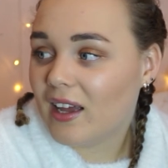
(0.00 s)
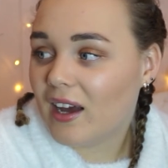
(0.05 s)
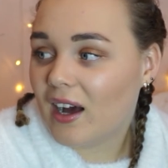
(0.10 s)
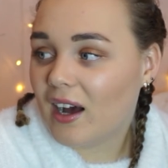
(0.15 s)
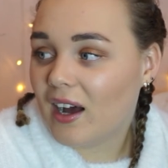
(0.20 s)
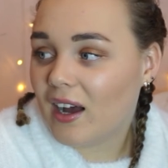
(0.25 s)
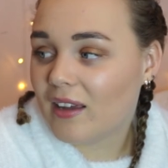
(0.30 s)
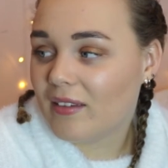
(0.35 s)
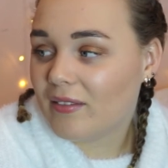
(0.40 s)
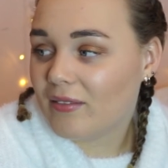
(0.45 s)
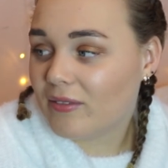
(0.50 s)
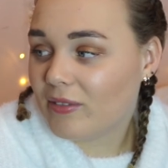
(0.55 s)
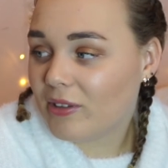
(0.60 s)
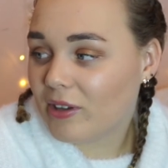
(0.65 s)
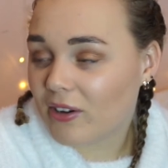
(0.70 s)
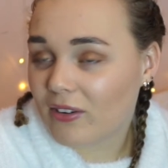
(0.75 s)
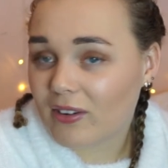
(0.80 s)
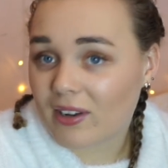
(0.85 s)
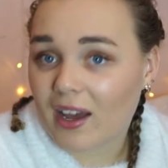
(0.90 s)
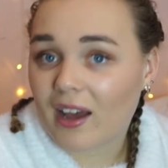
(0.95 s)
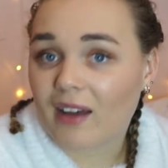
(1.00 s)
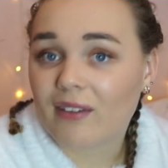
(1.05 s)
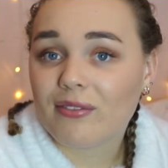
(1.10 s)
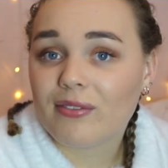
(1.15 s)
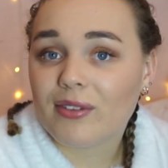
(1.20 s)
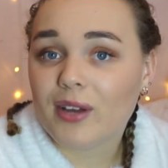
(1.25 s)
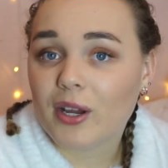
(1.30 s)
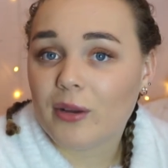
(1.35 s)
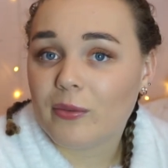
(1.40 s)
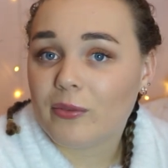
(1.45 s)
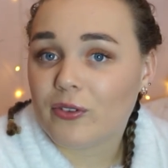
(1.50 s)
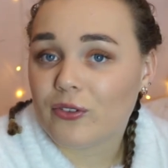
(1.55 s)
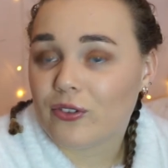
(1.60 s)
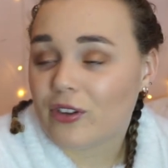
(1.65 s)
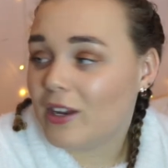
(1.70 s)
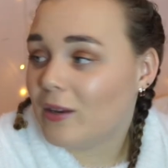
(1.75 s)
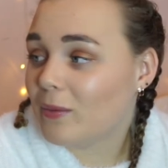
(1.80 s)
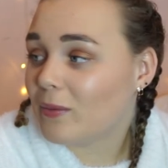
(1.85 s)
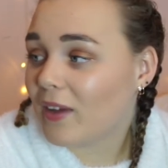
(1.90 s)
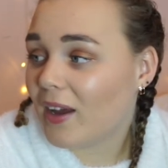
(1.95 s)
I don't have hopes and
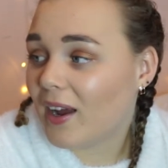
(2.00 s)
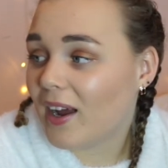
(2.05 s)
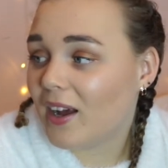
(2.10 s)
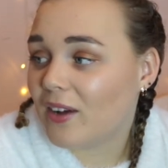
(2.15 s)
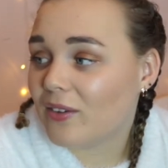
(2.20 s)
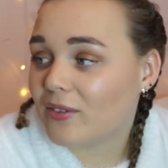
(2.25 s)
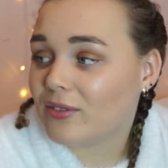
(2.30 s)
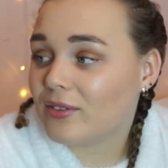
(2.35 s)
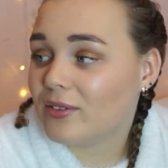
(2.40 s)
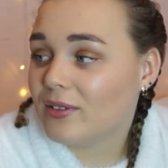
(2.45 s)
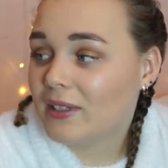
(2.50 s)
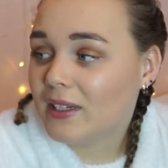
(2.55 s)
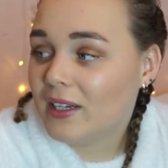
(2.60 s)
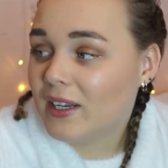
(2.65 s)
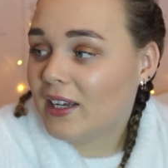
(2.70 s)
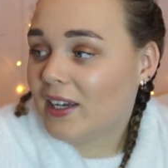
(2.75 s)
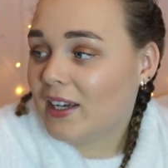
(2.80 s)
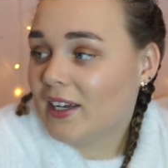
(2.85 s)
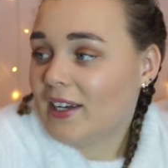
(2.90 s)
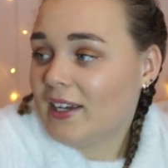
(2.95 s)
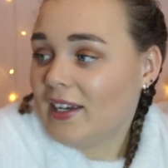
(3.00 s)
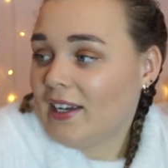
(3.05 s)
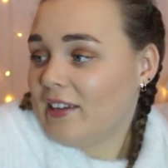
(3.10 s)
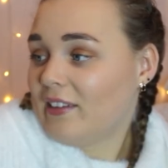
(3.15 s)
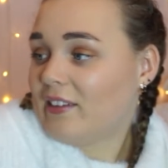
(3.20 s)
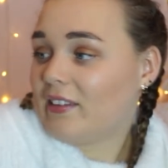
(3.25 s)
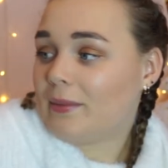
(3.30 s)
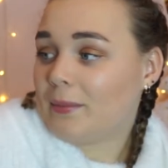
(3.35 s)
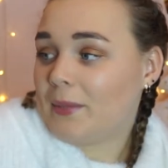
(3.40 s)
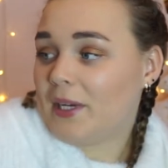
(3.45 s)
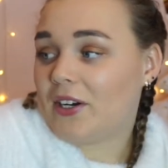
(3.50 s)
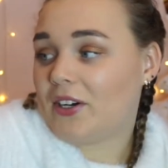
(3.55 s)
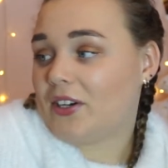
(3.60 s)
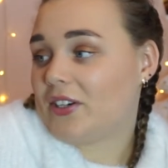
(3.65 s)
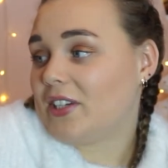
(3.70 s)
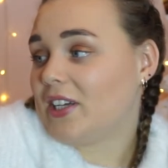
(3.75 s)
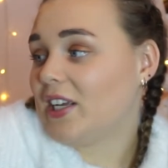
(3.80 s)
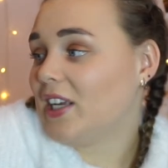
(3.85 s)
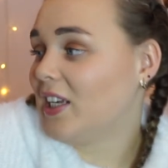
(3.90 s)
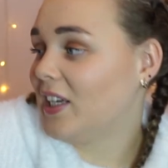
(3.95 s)
dreams. I have
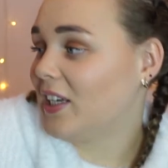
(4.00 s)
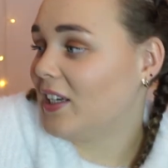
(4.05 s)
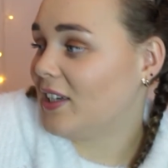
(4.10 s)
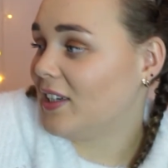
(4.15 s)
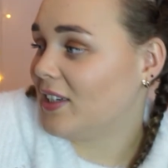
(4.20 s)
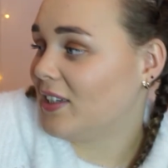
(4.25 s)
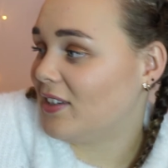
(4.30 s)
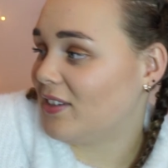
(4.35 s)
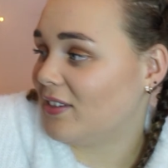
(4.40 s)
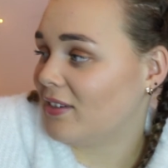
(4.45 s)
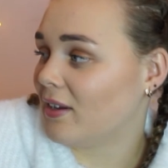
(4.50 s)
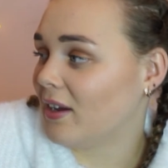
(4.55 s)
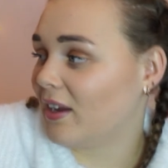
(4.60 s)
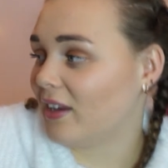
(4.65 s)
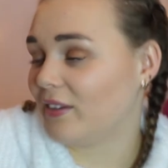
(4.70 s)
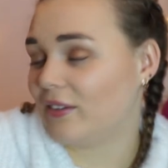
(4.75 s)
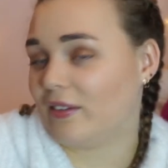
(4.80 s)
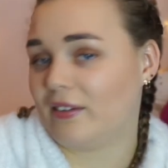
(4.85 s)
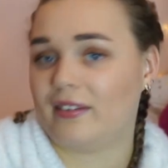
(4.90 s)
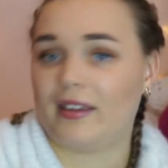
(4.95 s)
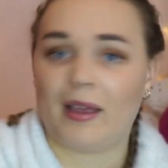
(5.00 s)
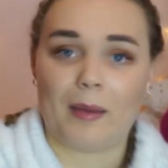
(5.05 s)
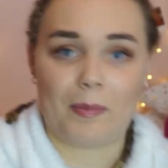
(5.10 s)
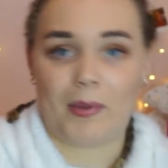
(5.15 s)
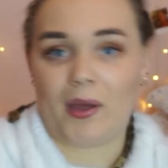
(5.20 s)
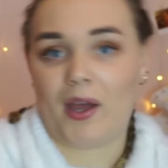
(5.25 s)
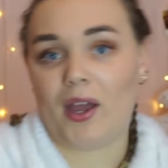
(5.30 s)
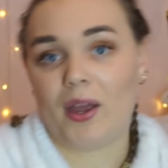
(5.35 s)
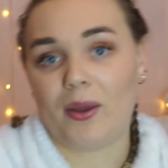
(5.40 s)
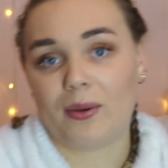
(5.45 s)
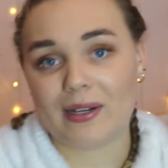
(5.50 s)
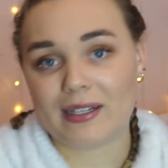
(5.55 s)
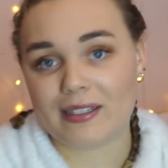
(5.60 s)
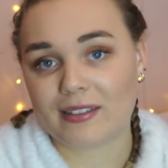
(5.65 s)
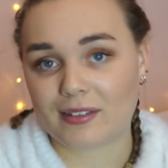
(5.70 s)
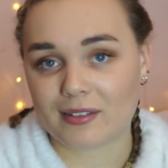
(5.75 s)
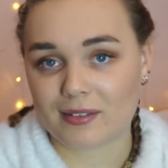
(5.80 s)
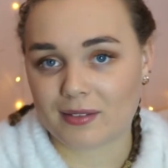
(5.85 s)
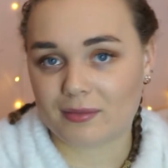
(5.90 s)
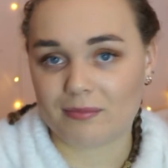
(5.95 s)
smeared seppo,
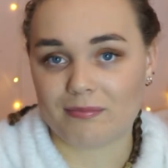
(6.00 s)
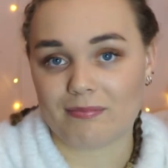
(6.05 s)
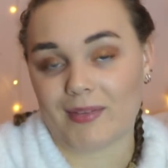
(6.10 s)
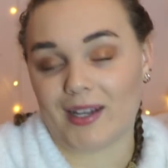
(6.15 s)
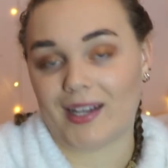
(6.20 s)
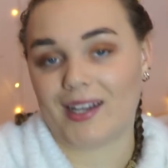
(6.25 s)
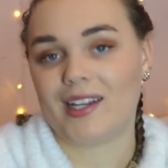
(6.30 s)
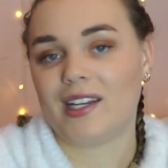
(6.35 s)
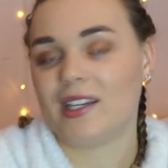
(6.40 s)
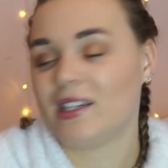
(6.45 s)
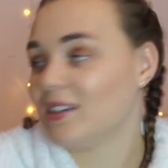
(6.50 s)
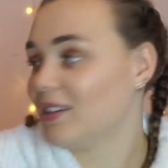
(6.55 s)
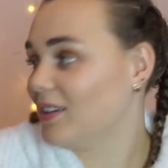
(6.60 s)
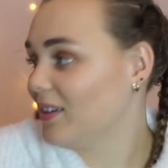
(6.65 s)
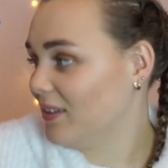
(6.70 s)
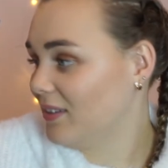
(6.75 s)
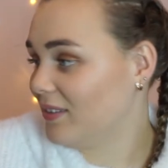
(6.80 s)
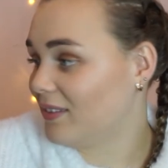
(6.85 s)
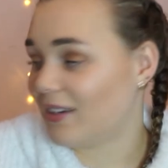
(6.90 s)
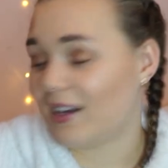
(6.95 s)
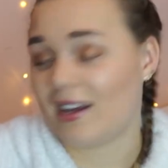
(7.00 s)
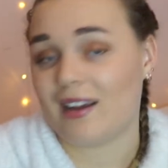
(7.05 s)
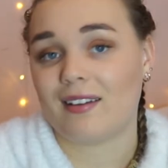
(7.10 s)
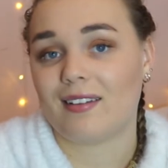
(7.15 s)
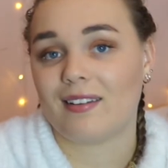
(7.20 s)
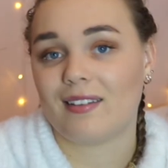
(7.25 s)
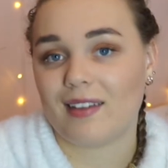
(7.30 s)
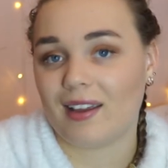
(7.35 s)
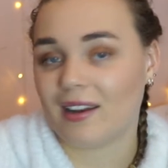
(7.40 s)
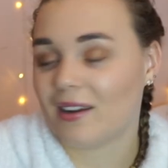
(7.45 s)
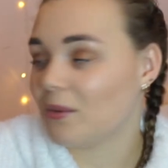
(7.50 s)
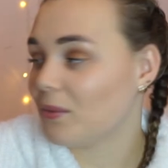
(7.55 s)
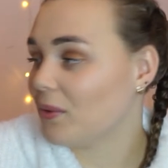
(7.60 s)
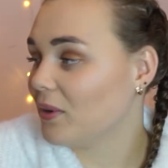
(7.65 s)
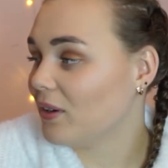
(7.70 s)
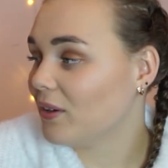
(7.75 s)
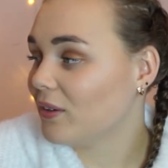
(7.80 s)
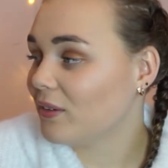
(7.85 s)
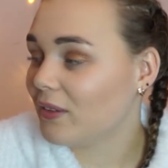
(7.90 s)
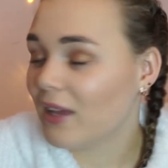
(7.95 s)
as my dad said it
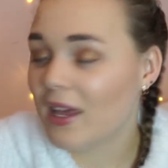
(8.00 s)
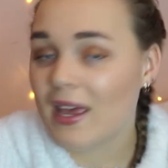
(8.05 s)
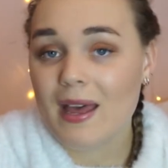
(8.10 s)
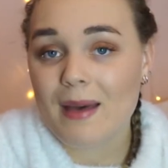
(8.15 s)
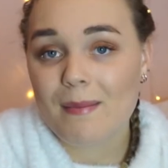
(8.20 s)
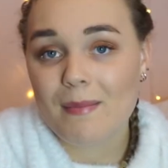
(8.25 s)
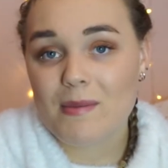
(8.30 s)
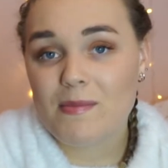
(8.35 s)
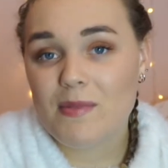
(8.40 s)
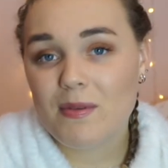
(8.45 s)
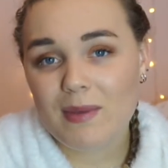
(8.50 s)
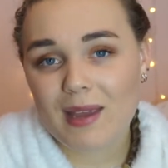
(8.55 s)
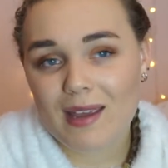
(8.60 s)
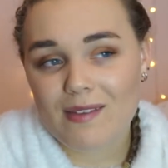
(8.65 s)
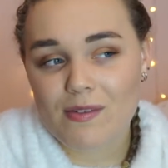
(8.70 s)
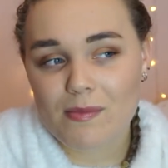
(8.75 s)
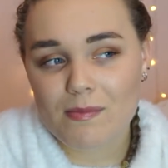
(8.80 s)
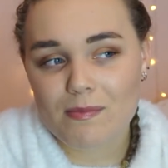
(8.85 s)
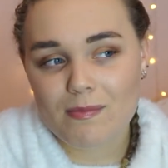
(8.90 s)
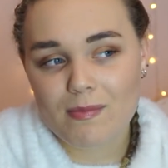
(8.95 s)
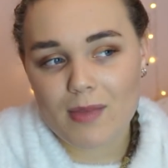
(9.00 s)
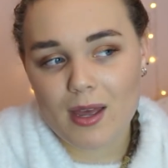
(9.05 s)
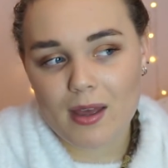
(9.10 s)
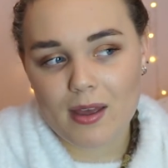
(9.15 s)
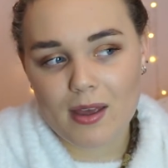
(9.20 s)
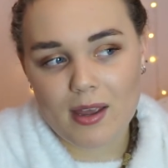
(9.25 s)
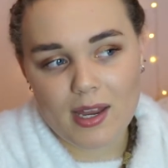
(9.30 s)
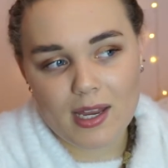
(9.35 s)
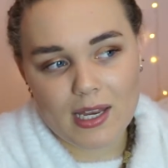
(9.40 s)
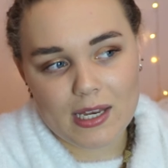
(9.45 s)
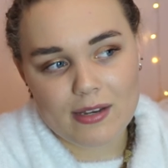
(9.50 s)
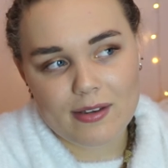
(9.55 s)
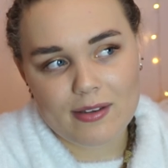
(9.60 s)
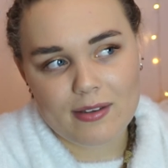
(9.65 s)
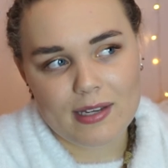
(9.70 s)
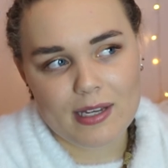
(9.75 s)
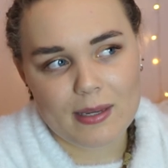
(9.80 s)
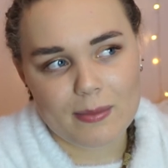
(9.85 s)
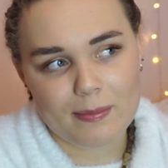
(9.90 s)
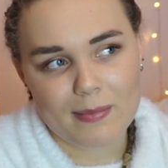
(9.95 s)
was. My mum gave him a
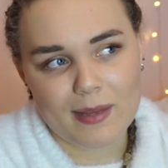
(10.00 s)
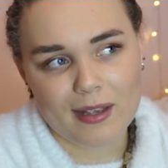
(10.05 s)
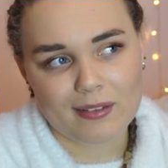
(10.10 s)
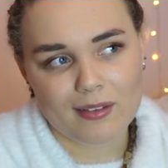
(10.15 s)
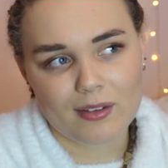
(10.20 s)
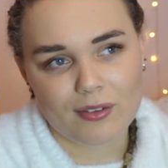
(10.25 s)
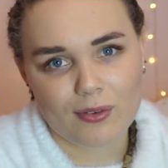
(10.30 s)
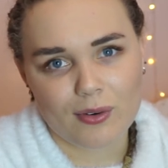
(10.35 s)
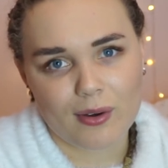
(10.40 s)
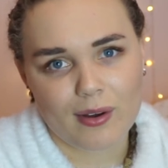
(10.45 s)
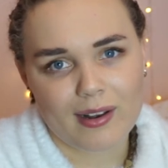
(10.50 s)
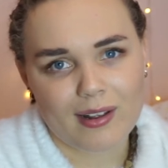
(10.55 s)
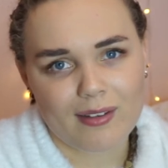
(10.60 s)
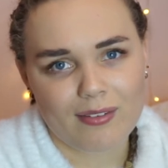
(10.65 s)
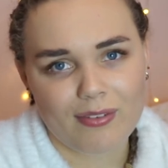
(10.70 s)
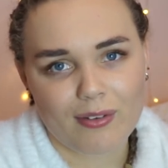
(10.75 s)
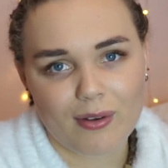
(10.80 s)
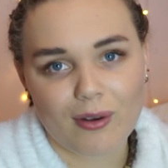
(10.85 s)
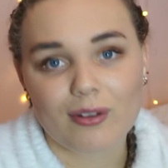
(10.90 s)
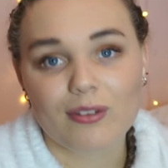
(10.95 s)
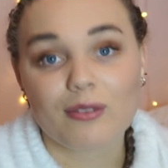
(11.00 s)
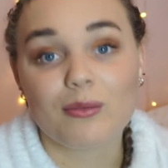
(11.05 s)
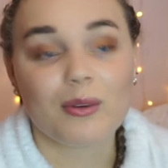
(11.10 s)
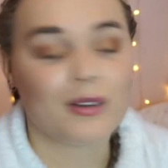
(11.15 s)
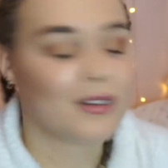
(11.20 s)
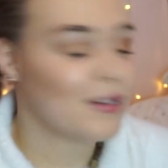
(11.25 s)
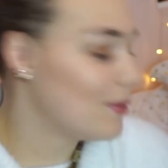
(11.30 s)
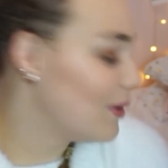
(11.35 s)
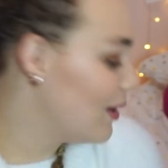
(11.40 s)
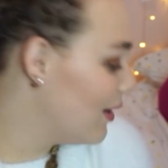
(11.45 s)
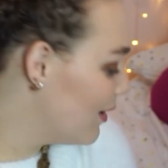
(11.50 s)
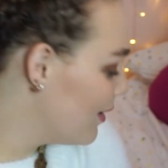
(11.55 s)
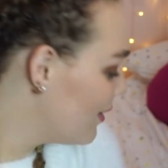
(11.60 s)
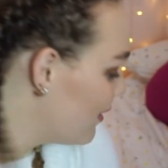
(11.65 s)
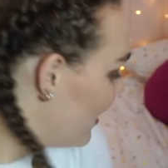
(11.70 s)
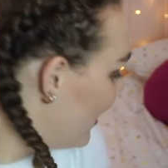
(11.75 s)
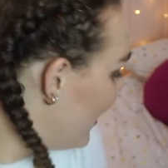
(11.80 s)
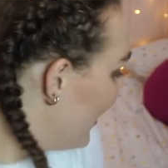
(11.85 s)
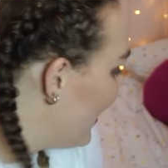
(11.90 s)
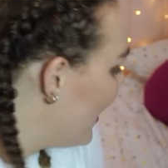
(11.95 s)
deep message for it and I've forgotten what it was,
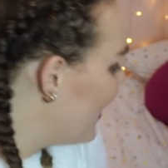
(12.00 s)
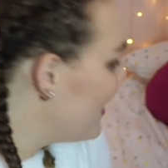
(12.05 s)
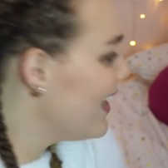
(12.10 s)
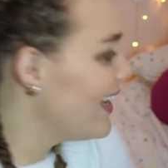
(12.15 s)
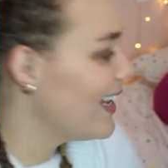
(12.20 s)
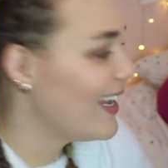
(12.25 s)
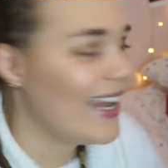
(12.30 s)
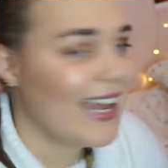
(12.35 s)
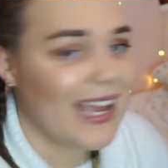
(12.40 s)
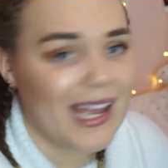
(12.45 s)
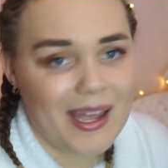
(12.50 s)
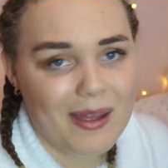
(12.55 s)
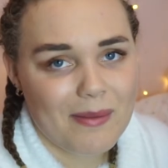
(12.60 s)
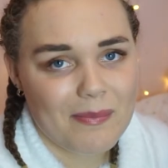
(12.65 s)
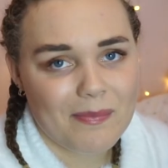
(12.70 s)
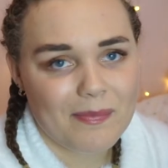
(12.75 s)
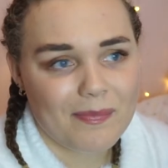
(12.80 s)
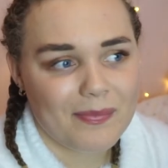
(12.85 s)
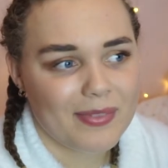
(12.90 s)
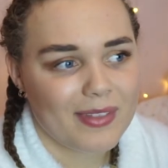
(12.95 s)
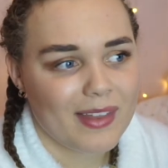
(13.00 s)
and then Kim